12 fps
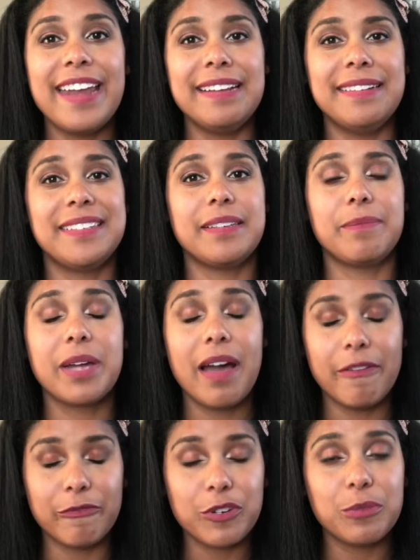and into some
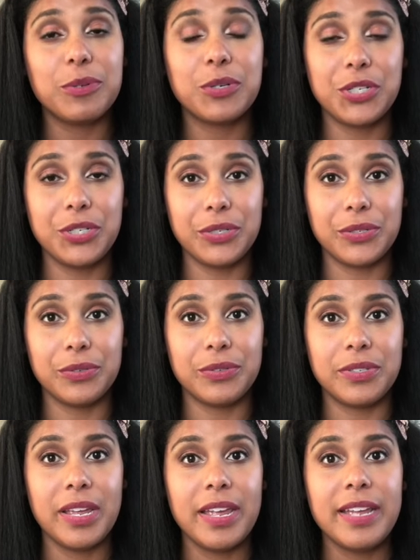comfortable
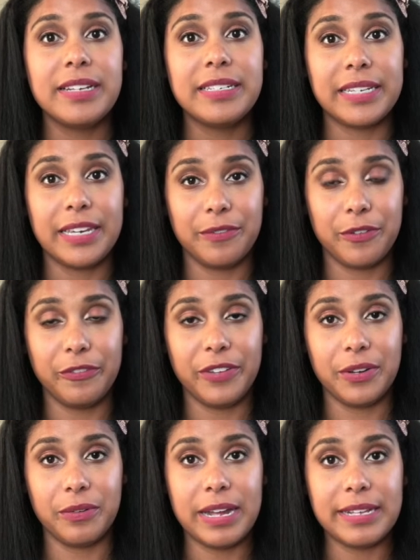shoes to give your
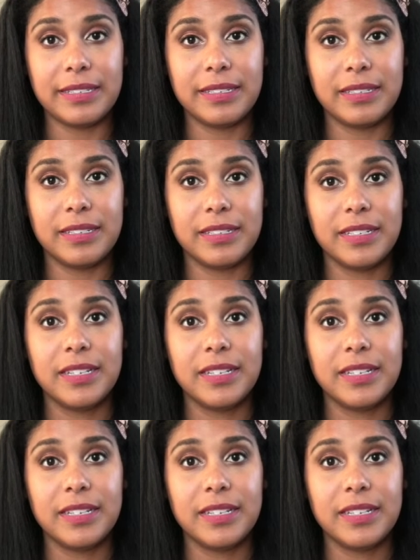feet a rest.